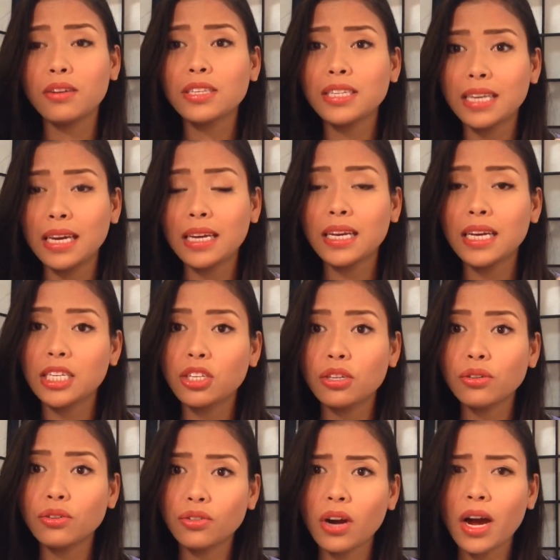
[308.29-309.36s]
skin gets
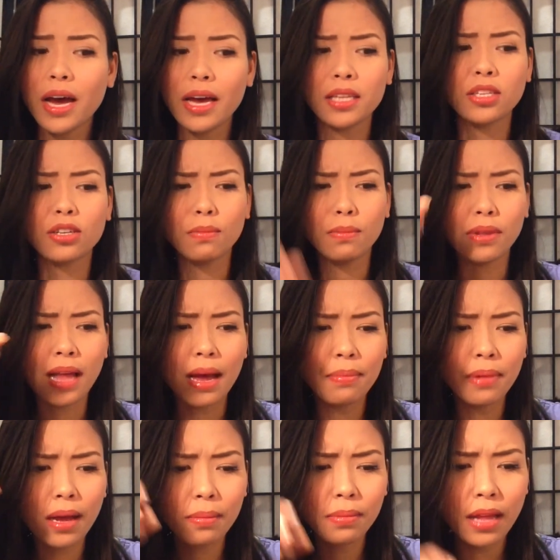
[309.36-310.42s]
so dry, and so blah
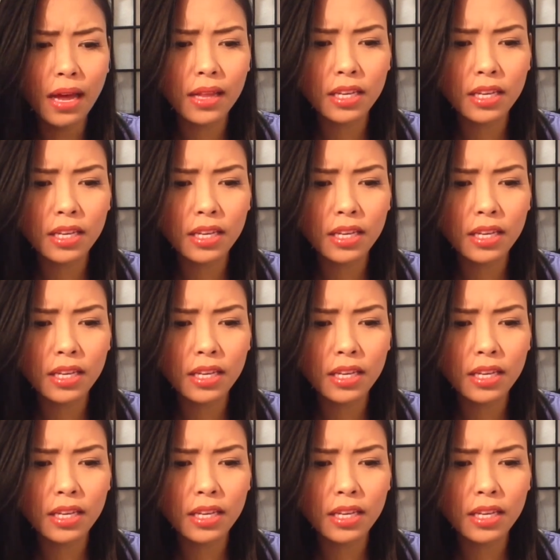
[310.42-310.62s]
blah blah.